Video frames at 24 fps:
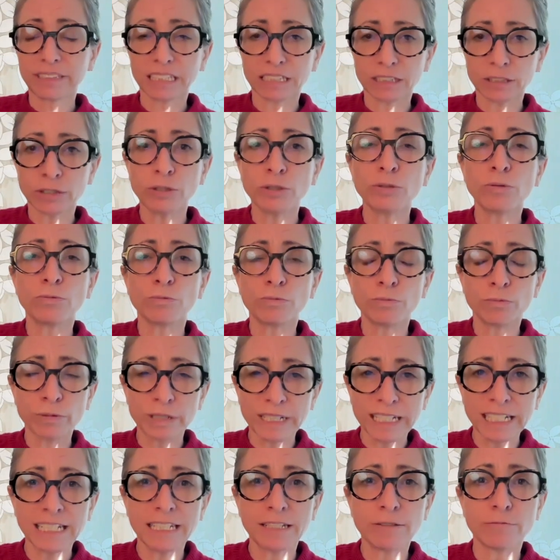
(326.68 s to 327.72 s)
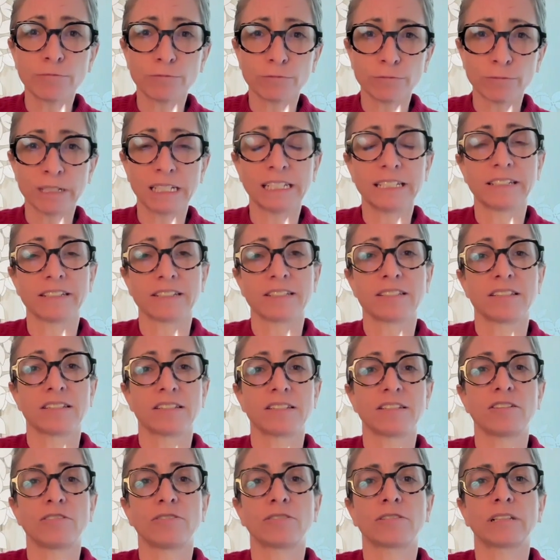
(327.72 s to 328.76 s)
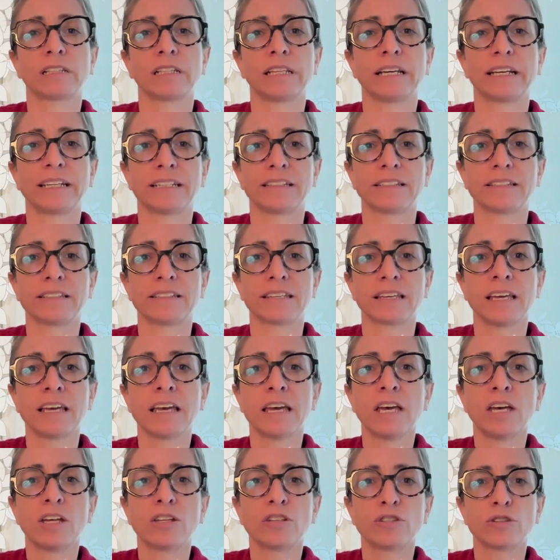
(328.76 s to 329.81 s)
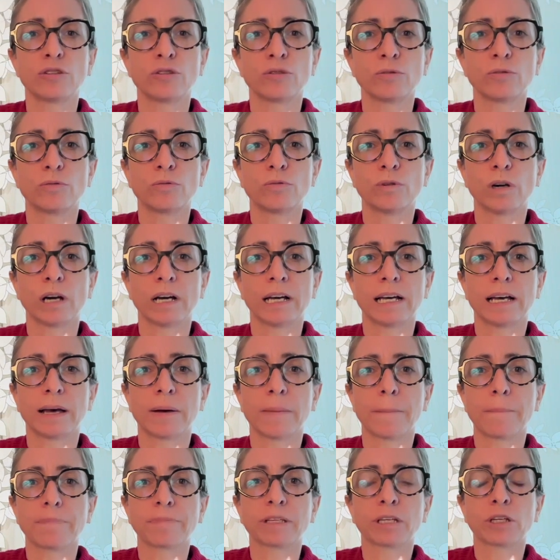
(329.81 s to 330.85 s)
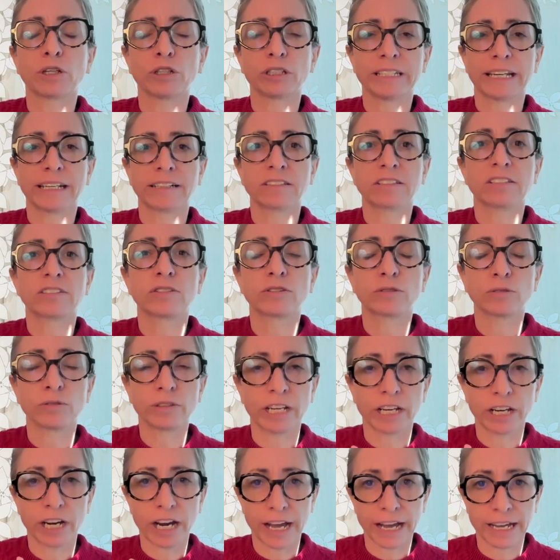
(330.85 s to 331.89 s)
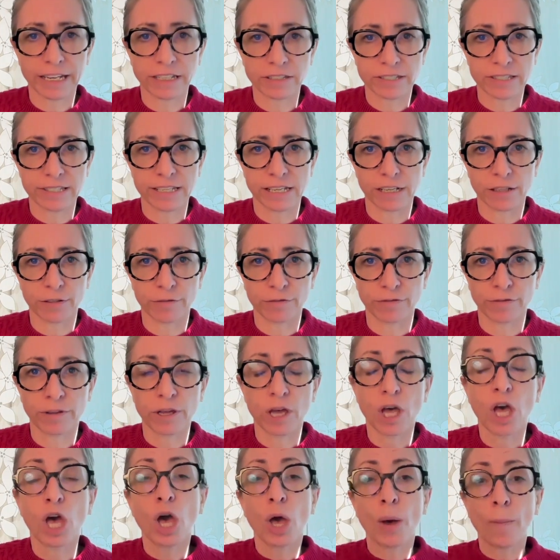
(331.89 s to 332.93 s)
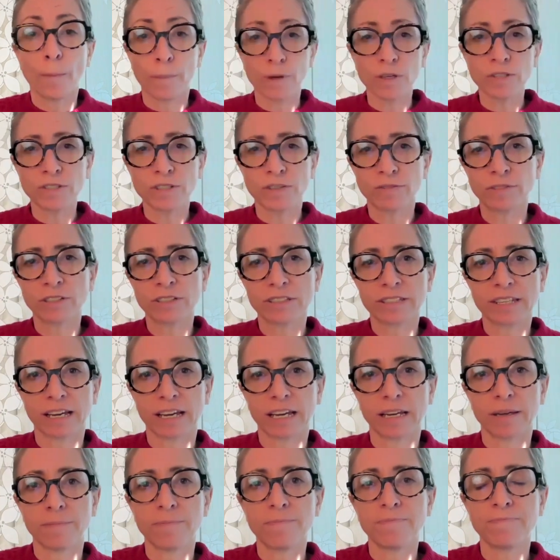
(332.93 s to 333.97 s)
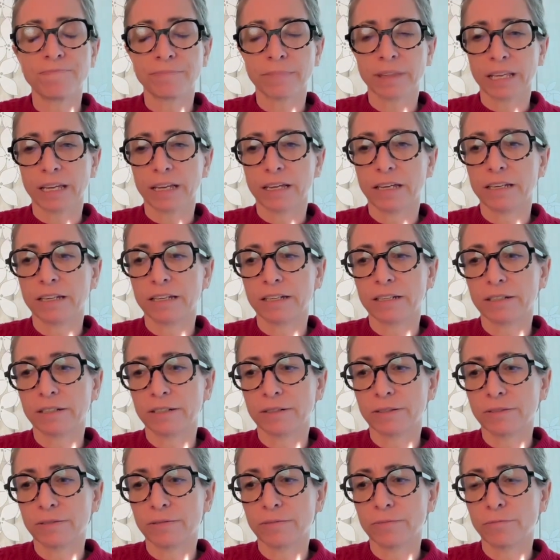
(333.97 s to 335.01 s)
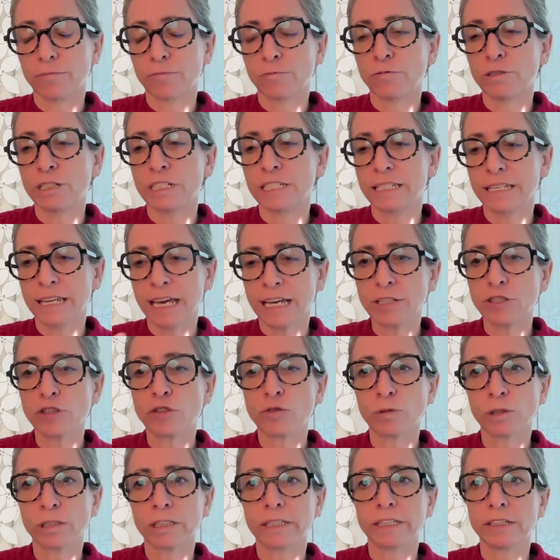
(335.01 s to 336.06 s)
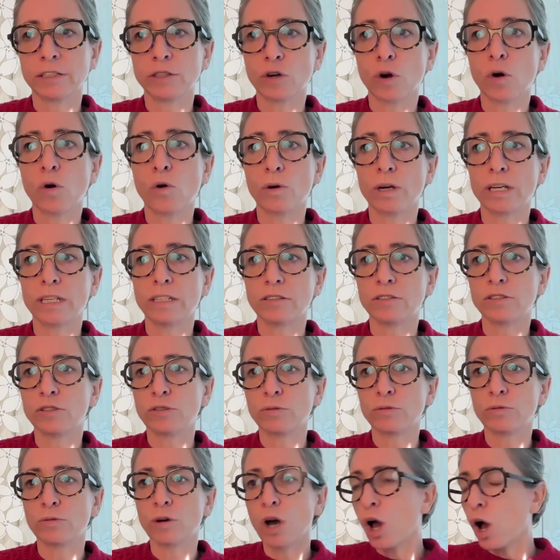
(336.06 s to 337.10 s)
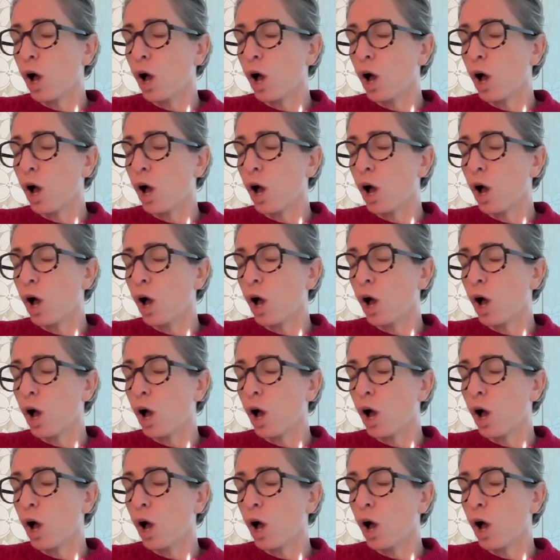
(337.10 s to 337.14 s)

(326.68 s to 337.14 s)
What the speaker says: you really, really assist your client to connect to their higher self. Most of the time, we naturally go into,